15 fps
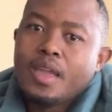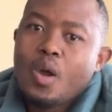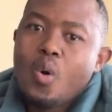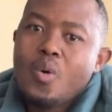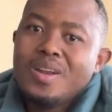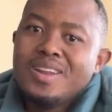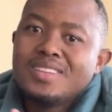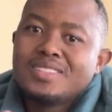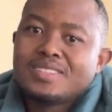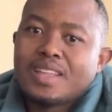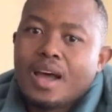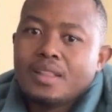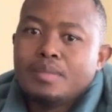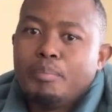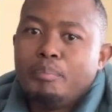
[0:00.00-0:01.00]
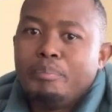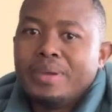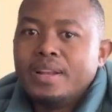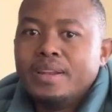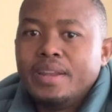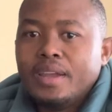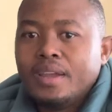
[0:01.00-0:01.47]
only start
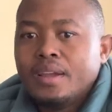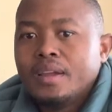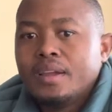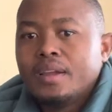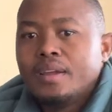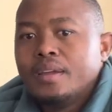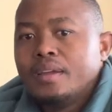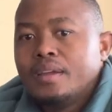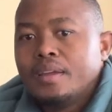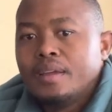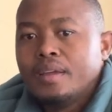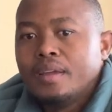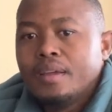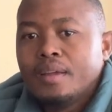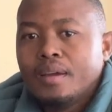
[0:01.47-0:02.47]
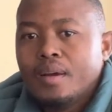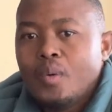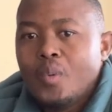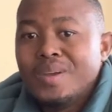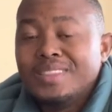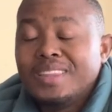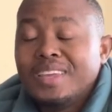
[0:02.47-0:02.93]
building
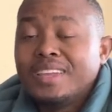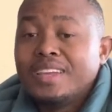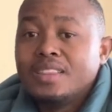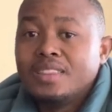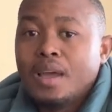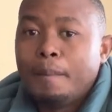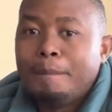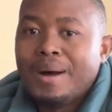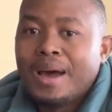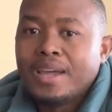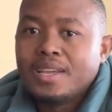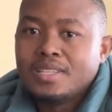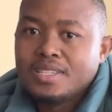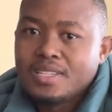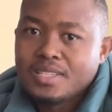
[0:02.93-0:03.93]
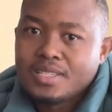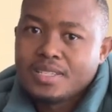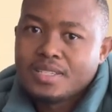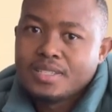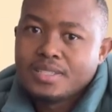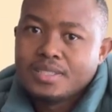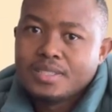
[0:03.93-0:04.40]
when they get their packages,